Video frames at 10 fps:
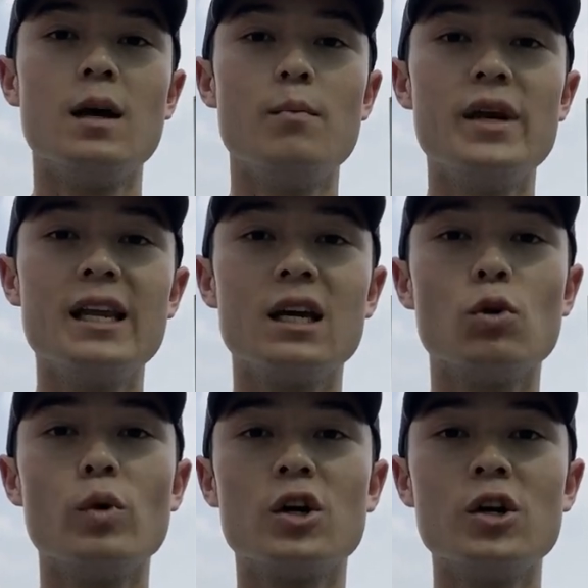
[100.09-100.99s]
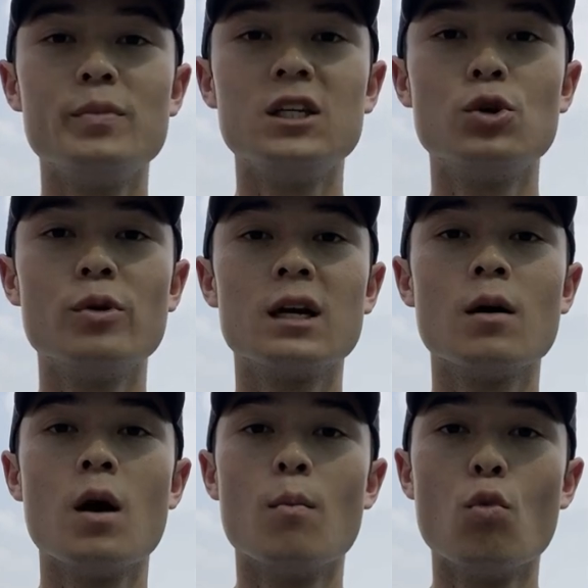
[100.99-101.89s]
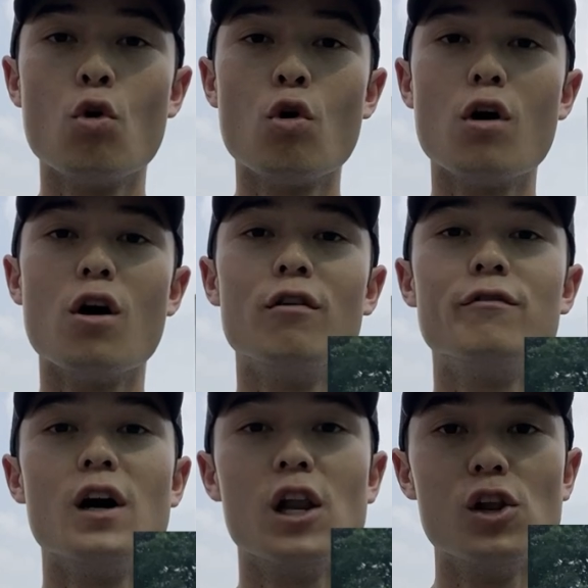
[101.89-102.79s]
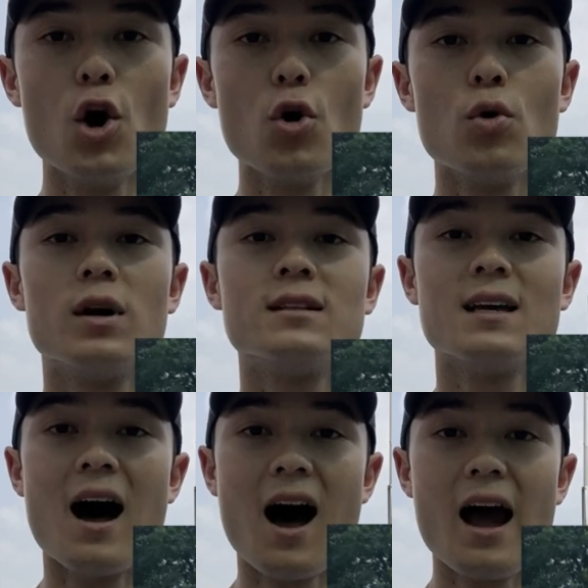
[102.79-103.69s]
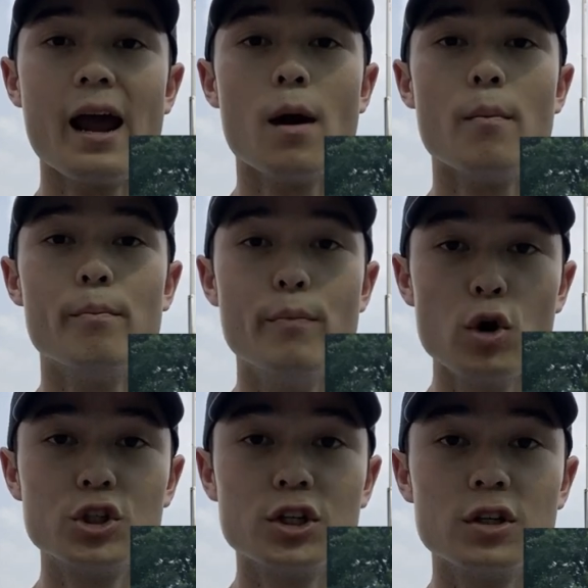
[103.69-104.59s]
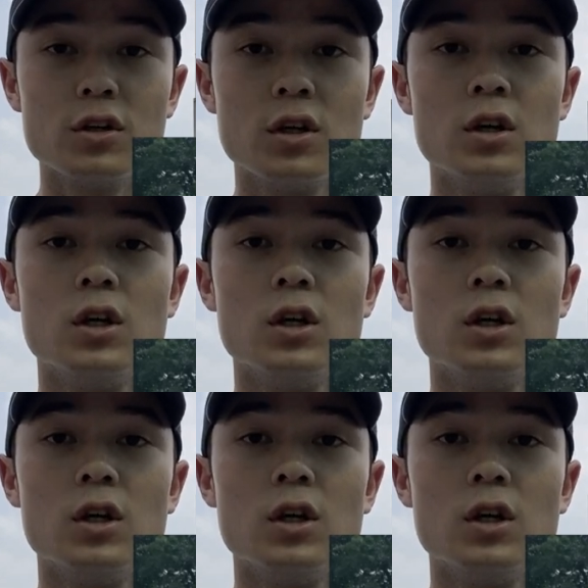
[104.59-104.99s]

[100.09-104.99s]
meaning we're going to be doing more of a low to high motion,